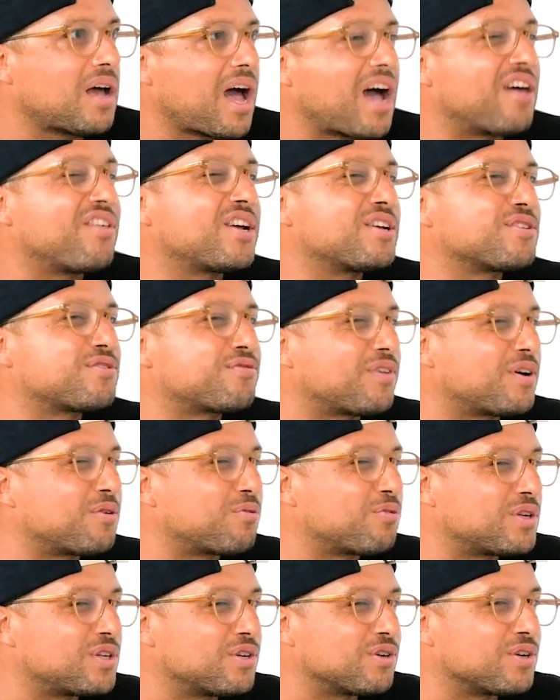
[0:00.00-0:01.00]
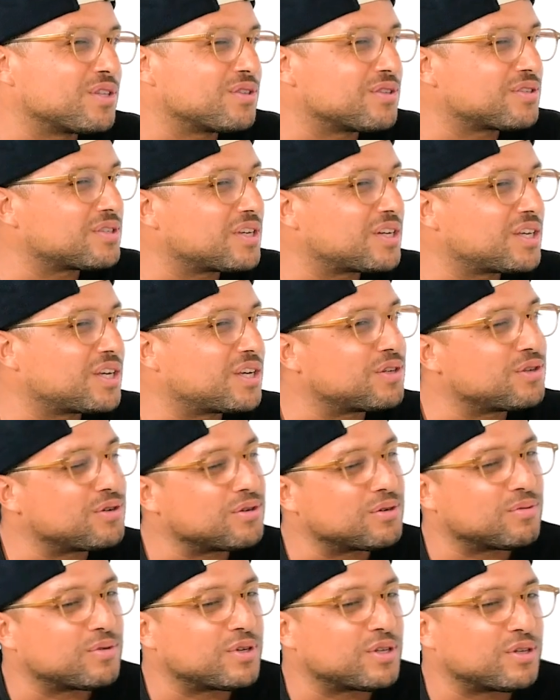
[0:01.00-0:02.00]
I think it's fun when you're in the city and
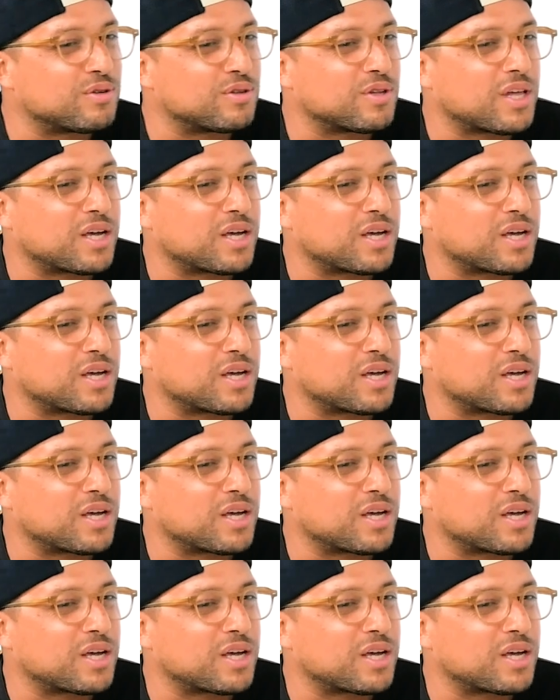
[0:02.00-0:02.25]
you